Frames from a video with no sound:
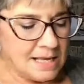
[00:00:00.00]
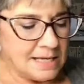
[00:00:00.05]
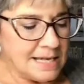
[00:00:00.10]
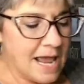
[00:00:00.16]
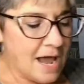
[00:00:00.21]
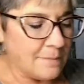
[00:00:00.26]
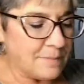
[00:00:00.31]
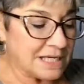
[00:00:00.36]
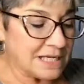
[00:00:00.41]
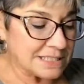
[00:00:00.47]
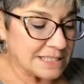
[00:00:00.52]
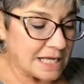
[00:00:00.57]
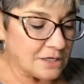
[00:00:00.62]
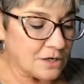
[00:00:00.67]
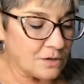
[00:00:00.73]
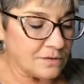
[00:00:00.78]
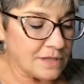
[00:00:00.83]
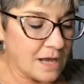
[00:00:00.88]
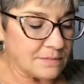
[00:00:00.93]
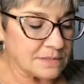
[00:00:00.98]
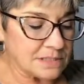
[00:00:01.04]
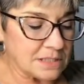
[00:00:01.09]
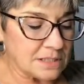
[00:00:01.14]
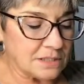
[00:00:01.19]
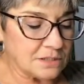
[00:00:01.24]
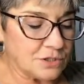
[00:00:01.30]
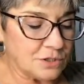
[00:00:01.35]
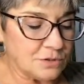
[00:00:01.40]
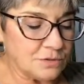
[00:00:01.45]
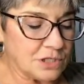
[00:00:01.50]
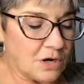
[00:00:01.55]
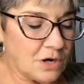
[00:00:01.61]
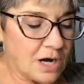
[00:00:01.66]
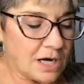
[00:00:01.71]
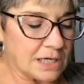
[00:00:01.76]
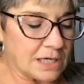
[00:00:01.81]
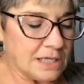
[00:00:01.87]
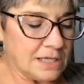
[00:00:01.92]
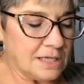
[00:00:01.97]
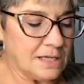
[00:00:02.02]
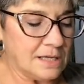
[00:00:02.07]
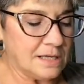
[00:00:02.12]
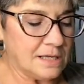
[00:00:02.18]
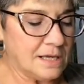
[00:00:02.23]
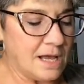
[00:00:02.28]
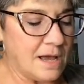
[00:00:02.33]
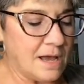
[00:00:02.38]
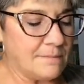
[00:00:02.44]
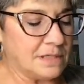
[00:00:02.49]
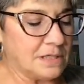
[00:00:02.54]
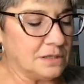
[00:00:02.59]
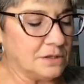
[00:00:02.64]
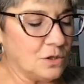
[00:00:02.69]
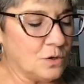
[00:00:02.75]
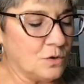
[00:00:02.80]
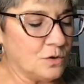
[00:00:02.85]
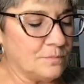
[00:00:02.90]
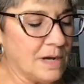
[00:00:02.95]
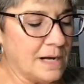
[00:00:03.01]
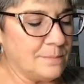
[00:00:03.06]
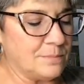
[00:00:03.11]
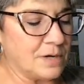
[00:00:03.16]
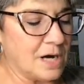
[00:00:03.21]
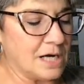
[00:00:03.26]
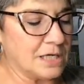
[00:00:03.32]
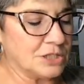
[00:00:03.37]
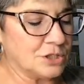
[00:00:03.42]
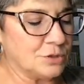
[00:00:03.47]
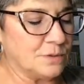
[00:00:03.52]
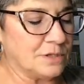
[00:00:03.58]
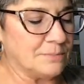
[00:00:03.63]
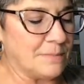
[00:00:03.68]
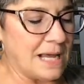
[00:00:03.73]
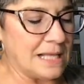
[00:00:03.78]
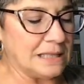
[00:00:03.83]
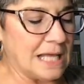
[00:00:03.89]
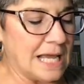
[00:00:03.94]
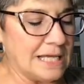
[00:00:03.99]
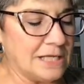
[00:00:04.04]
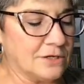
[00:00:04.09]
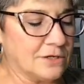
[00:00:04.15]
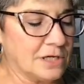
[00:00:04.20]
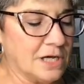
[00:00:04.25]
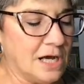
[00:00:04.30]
Now, because I know that was a little too dark, I'm going to load my brush with my lighter